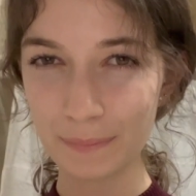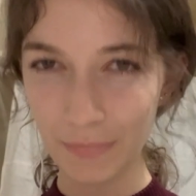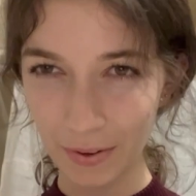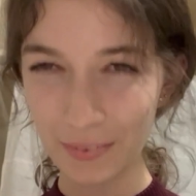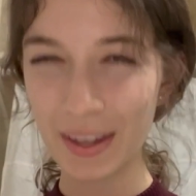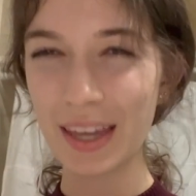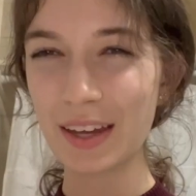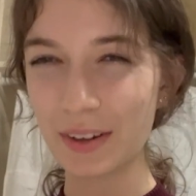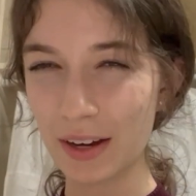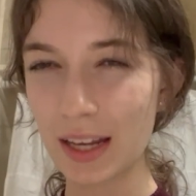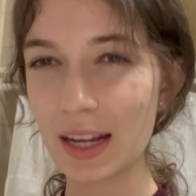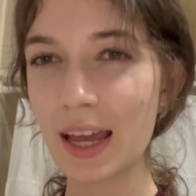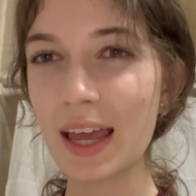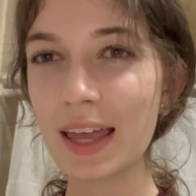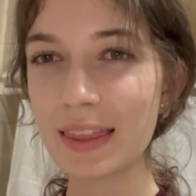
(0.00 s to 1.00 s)
Okay, great.
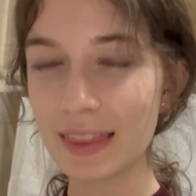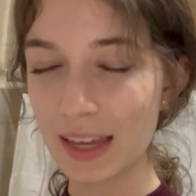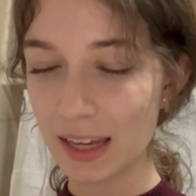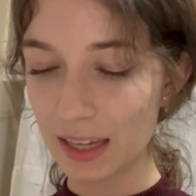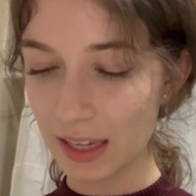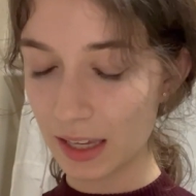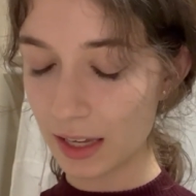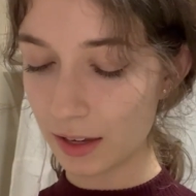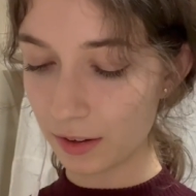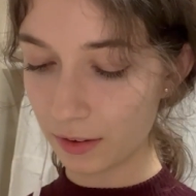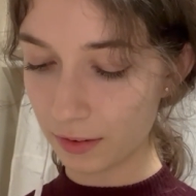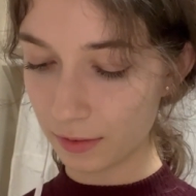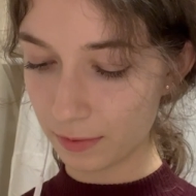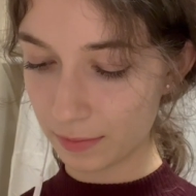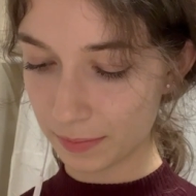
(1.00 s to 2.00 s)
Thank you.
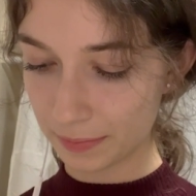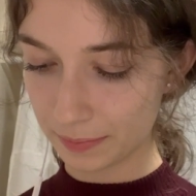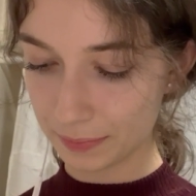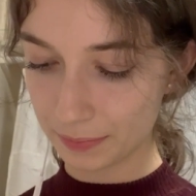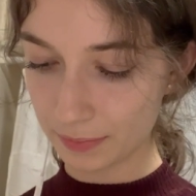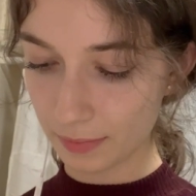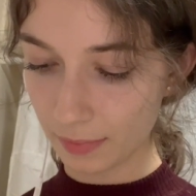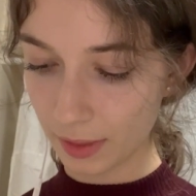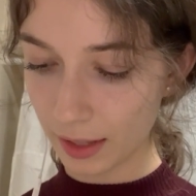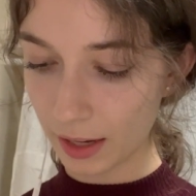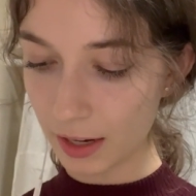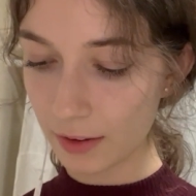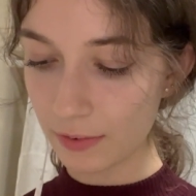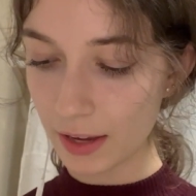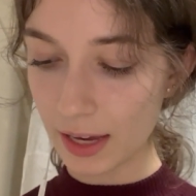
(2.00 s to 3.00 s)

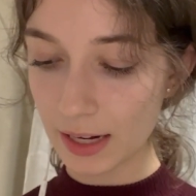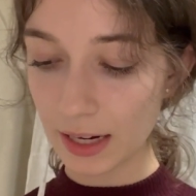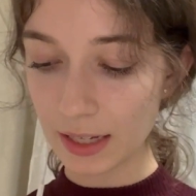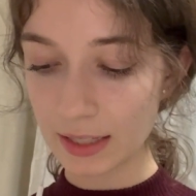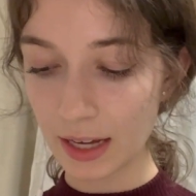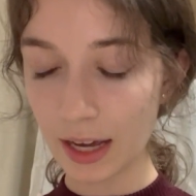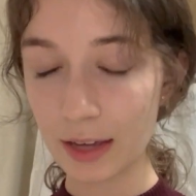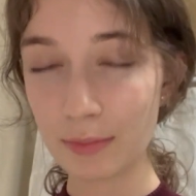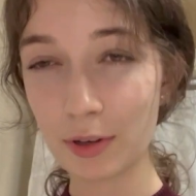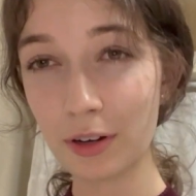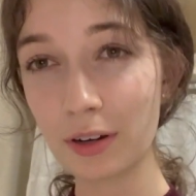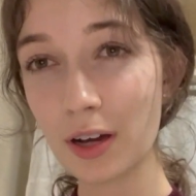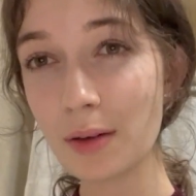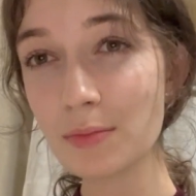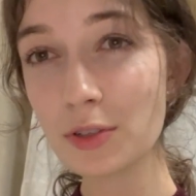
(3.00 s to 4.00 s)
And if at any time you're
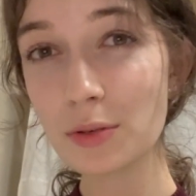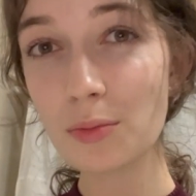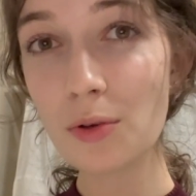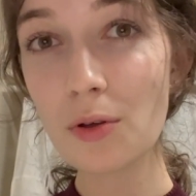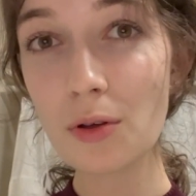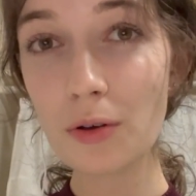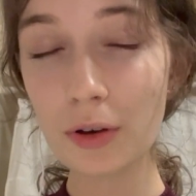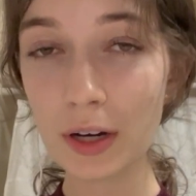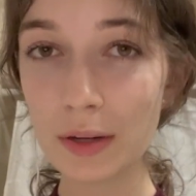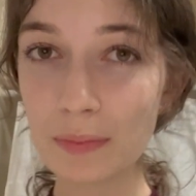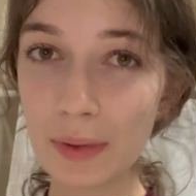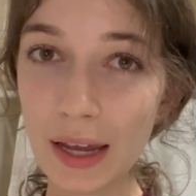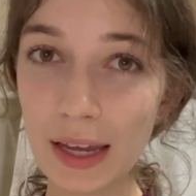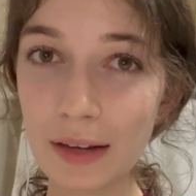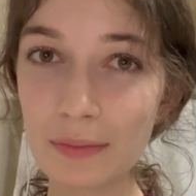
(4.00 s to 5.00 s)
uncomfortable or in
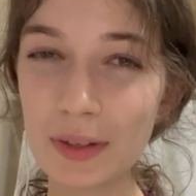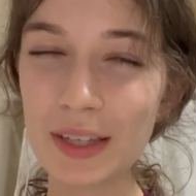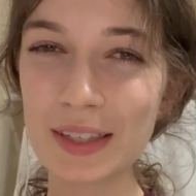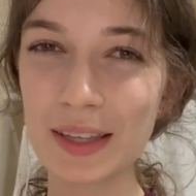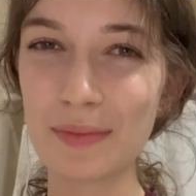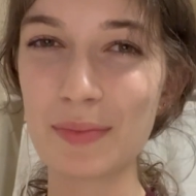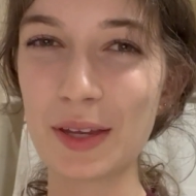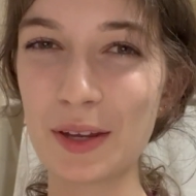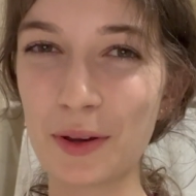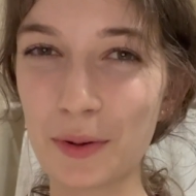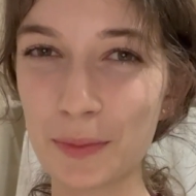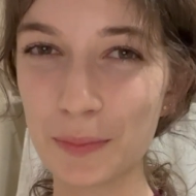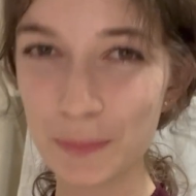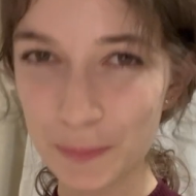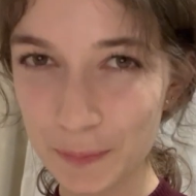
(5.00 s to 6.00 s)
pain, please let me know.
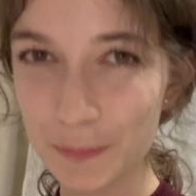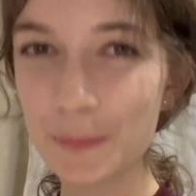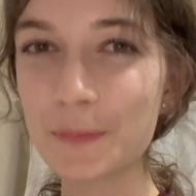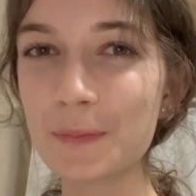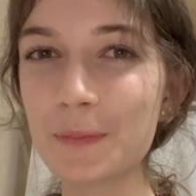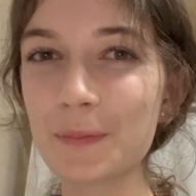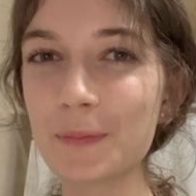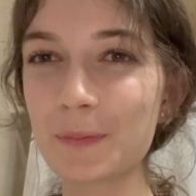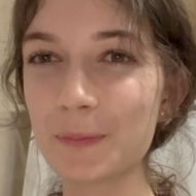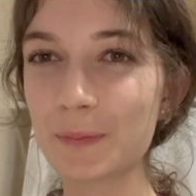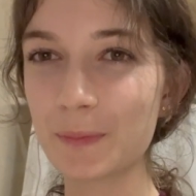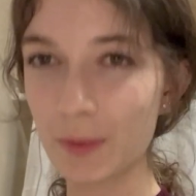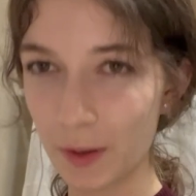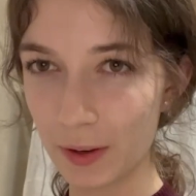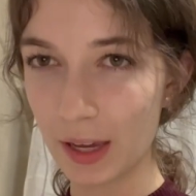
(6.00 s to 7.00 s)

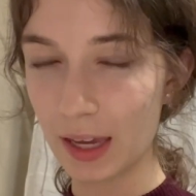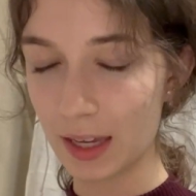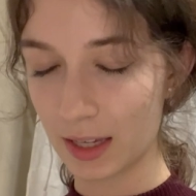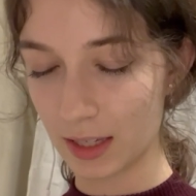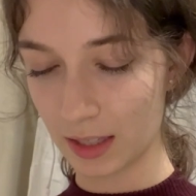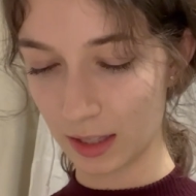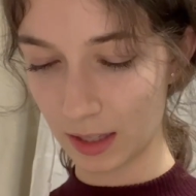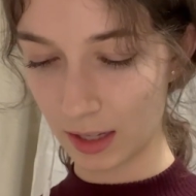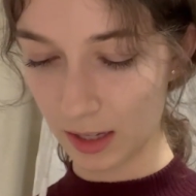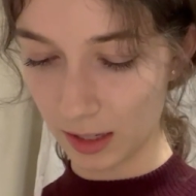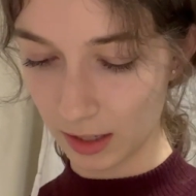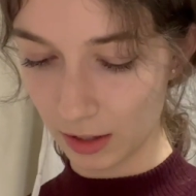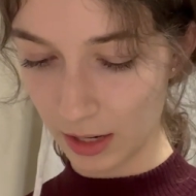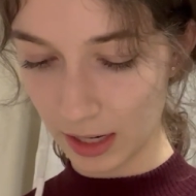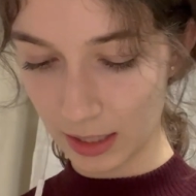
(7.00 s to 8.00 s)
Okay,
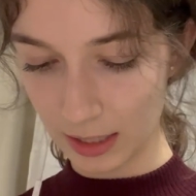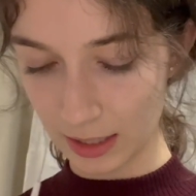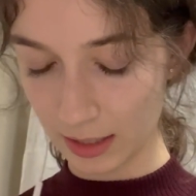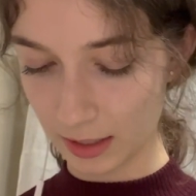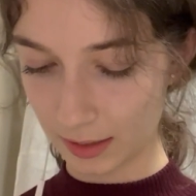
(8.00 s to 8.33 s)
great.